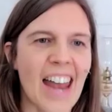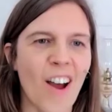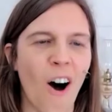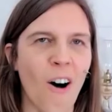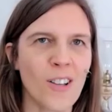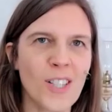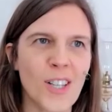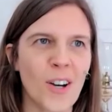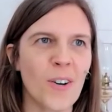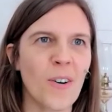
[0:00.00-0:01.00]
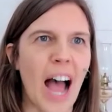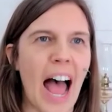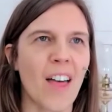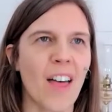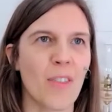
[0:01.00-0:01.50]
And also
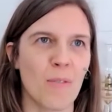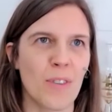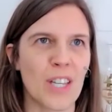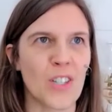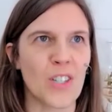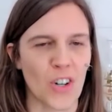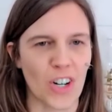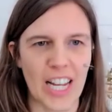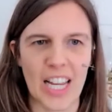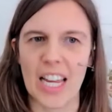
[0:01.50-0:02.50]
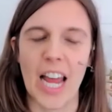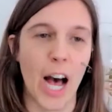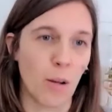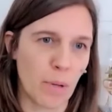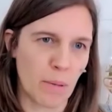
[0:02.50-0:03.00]
through this journey and
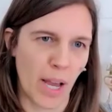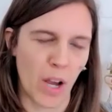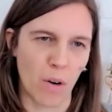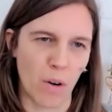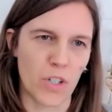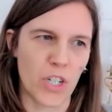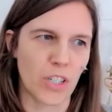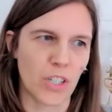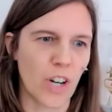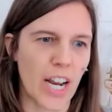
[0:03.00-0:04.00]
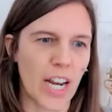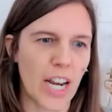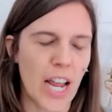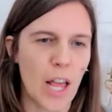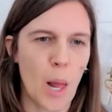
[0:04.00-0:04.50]
helping my own children,
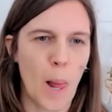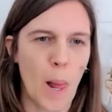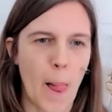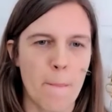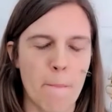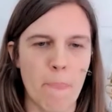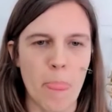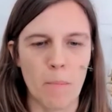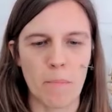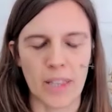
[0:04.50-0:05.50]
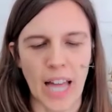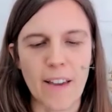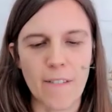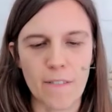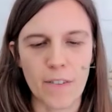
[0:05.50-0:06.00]

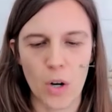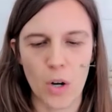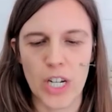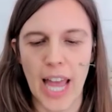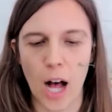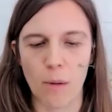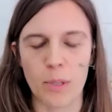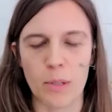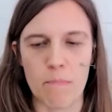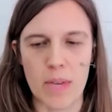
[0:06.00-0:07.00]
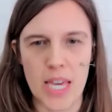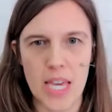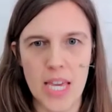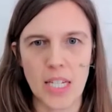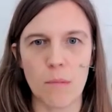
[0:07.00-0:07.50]
life coaching helped
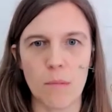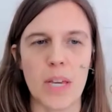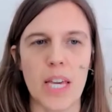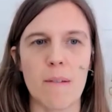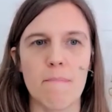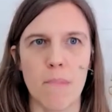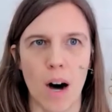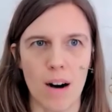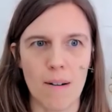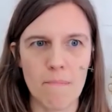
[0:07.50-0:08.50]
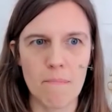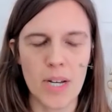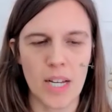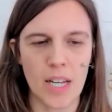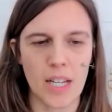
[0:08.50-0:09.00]
me to be the mom
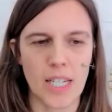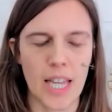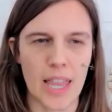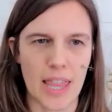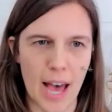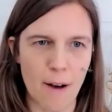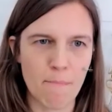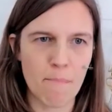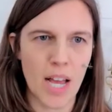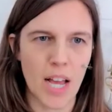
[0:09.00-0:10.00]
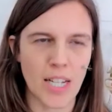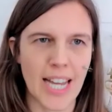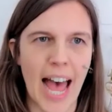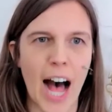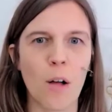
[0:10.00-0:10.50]
to them to
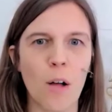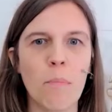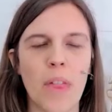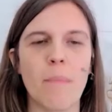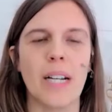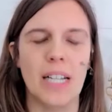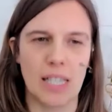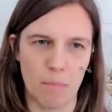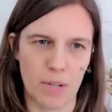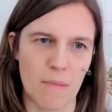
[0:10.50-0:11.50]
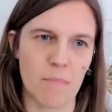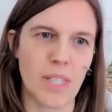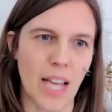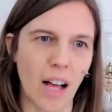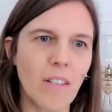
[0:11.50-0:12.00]
help them accept
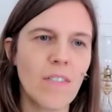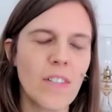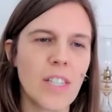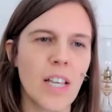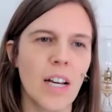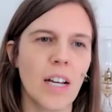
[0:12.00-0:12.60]
themselves